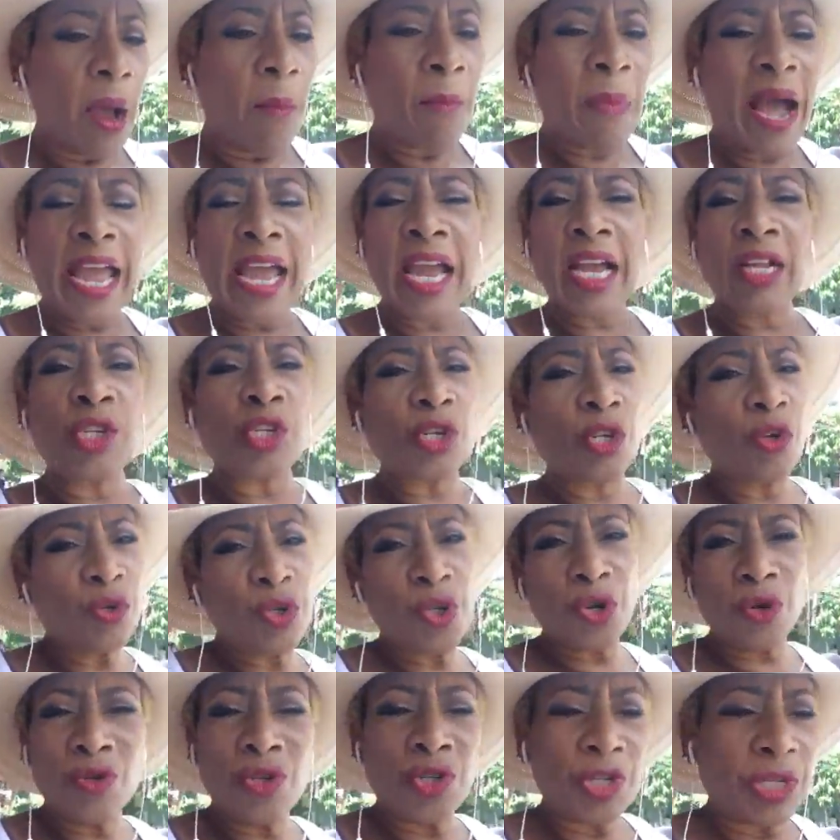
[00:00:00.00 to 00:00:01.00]
Maya Angelou
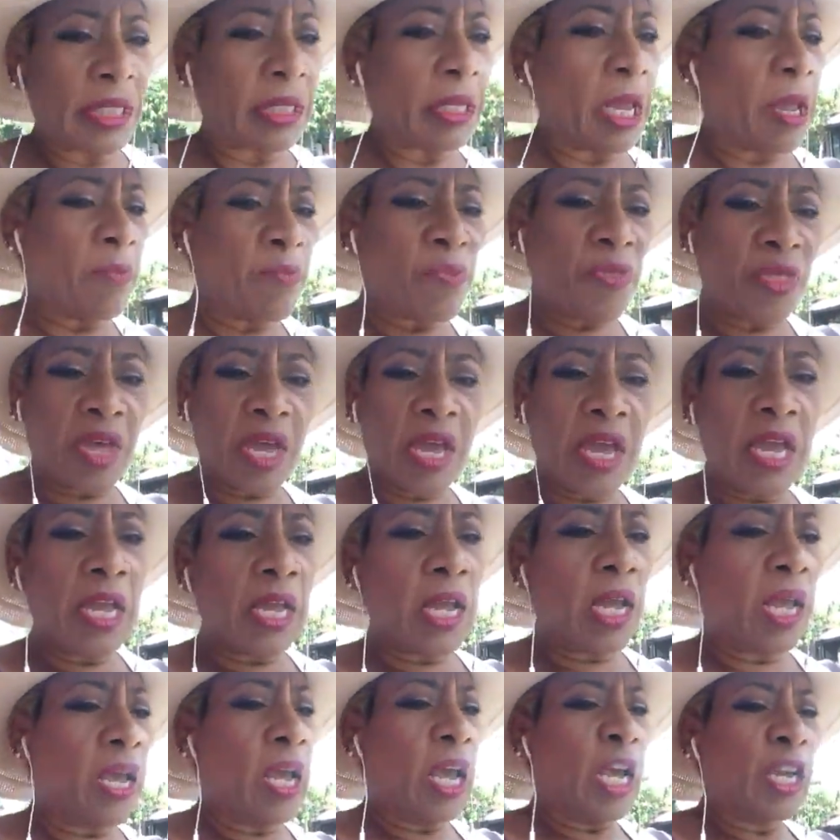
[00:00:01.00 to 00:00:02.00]
told you the same
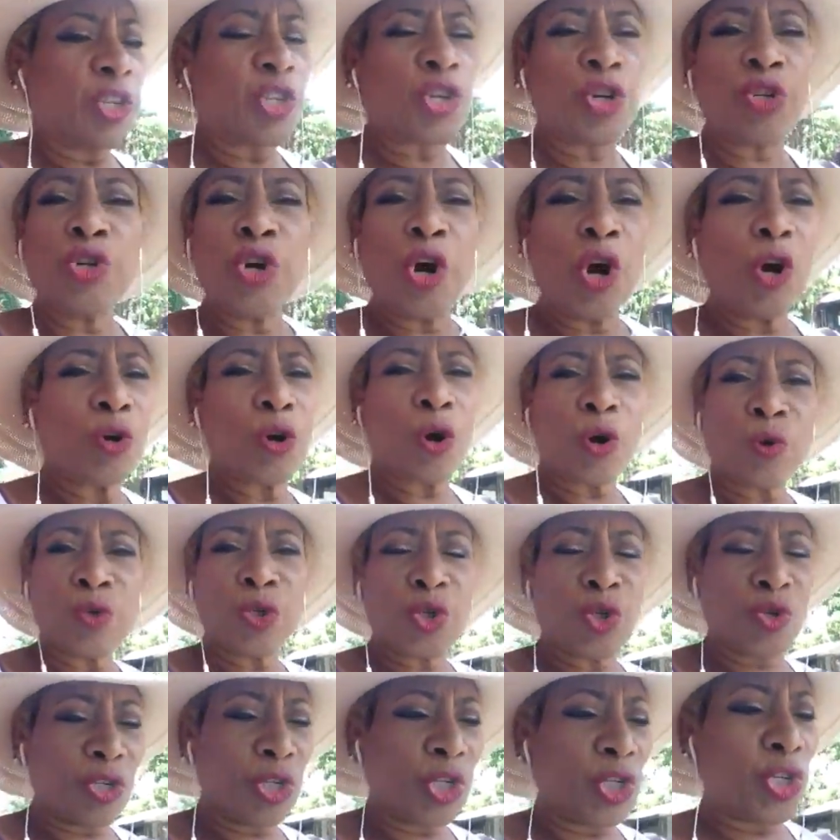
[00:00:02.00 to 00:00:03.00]
thing. She told you her whole
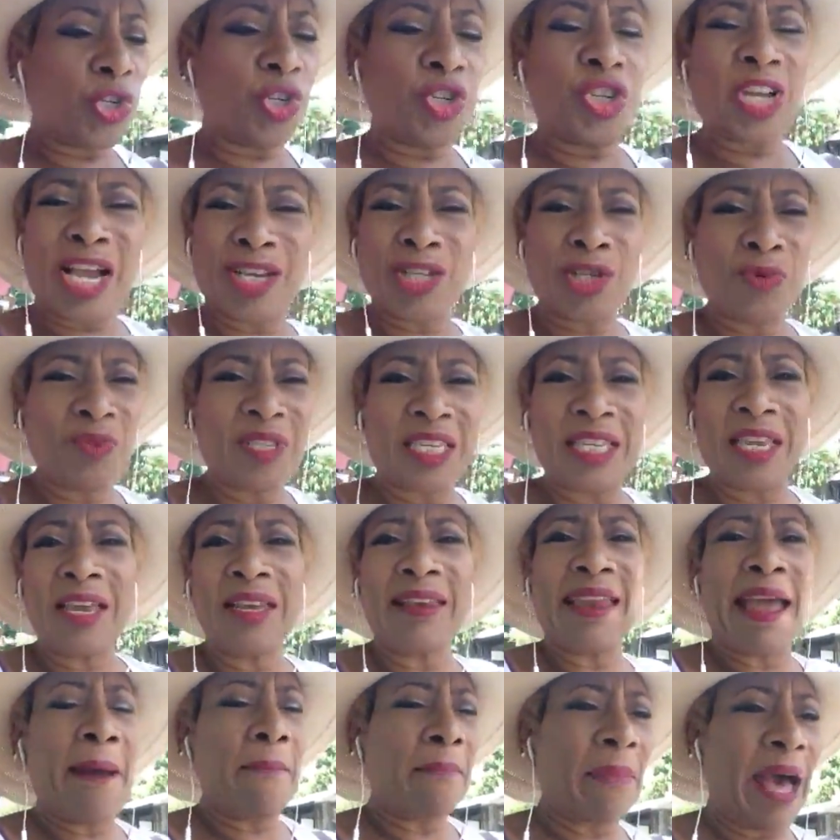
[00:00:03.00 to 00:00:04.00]
story. She told you how she was
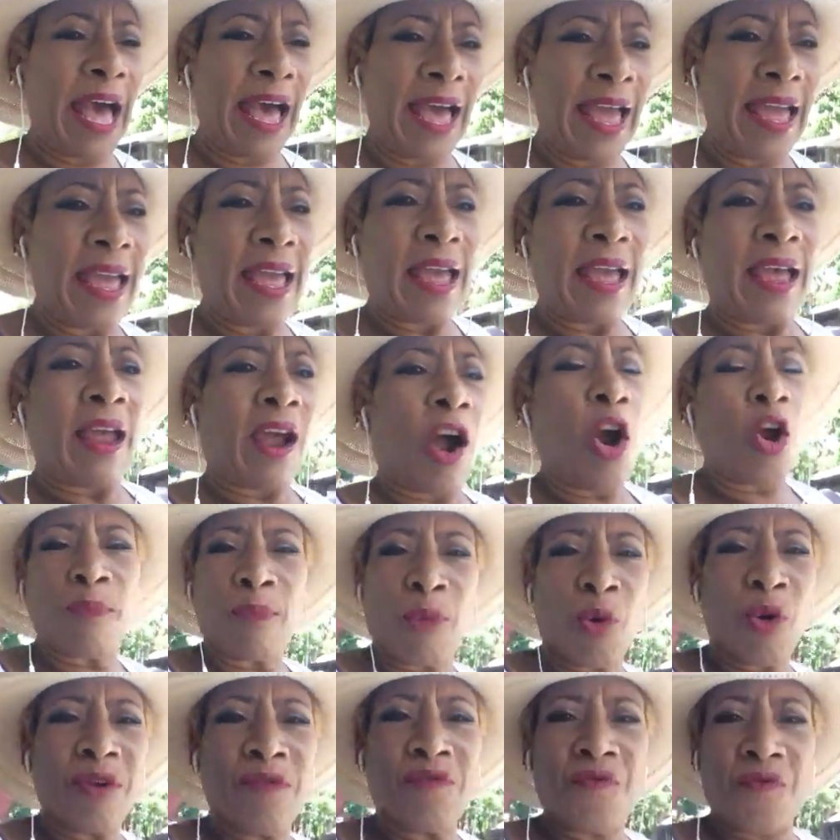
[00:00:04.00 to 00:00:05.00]
kidnapped by her
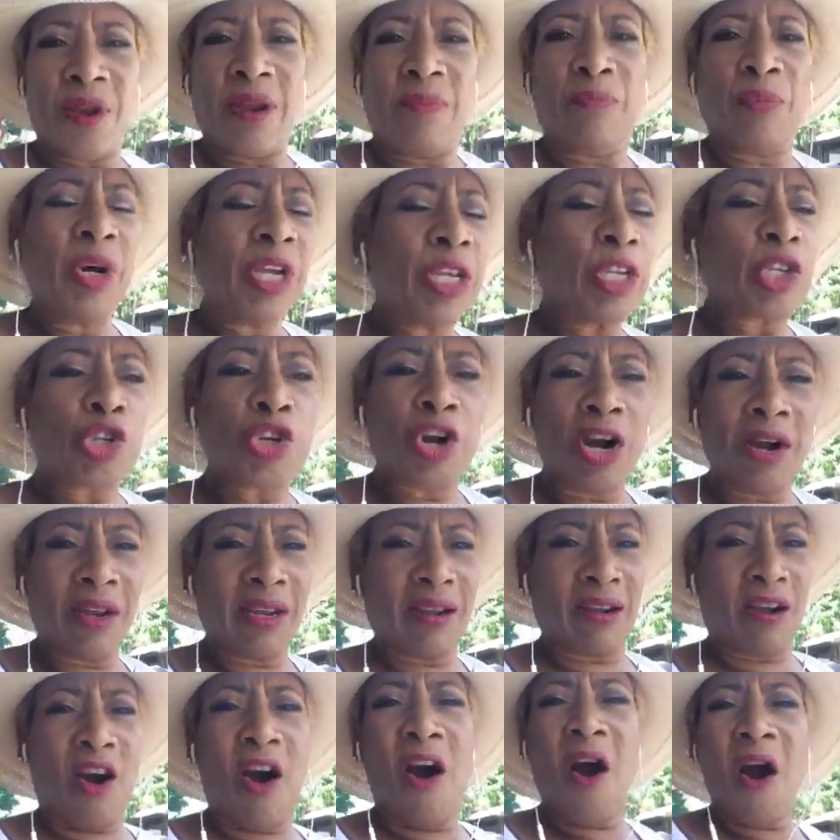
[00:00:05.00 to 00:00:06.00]
boyfriend, put in the trunk
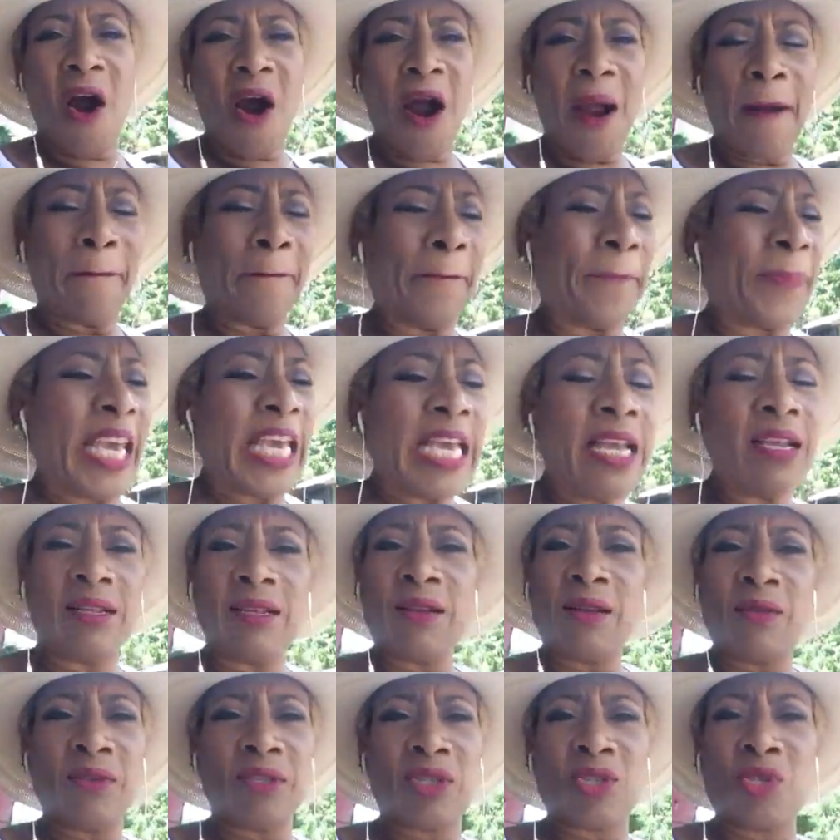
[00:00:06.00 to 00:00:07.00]
of the car, beat
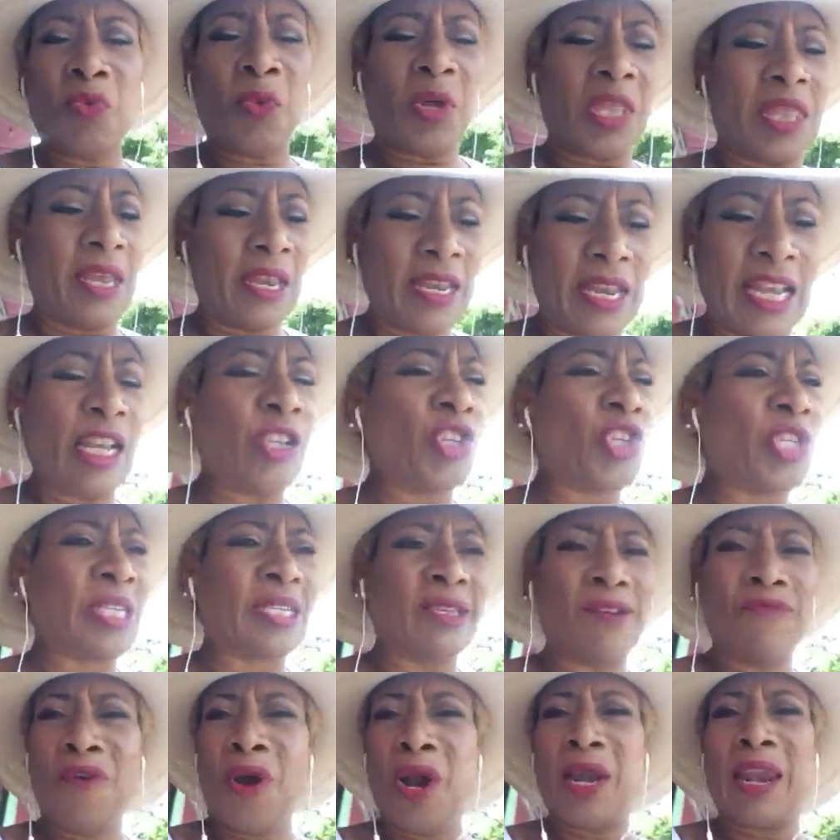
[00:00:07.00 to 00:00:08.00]
to within
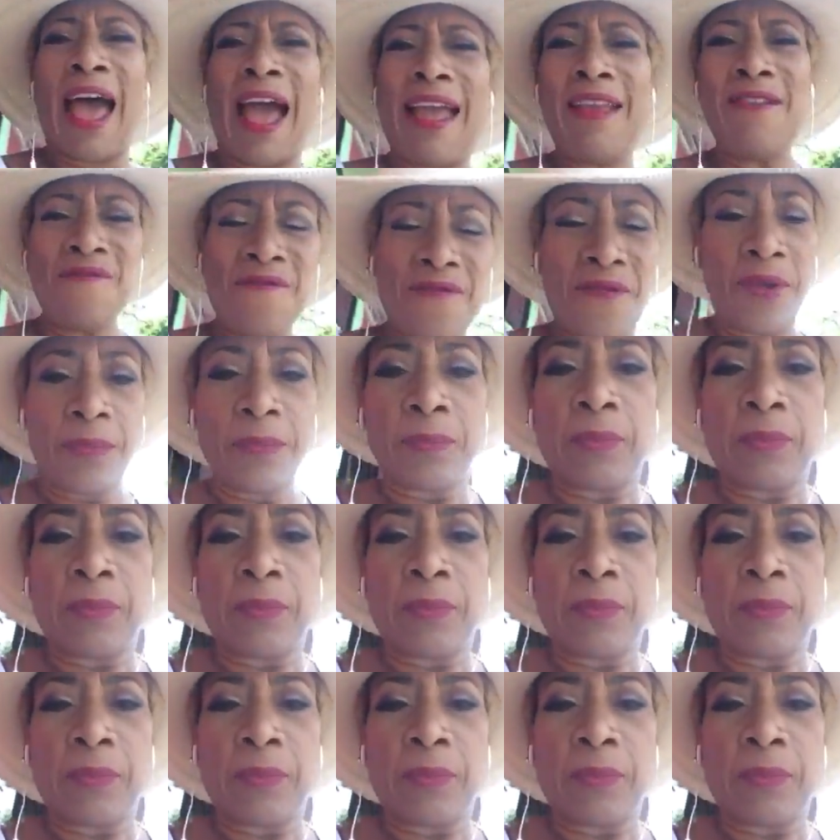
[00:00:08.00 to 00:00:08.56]
inches of her life.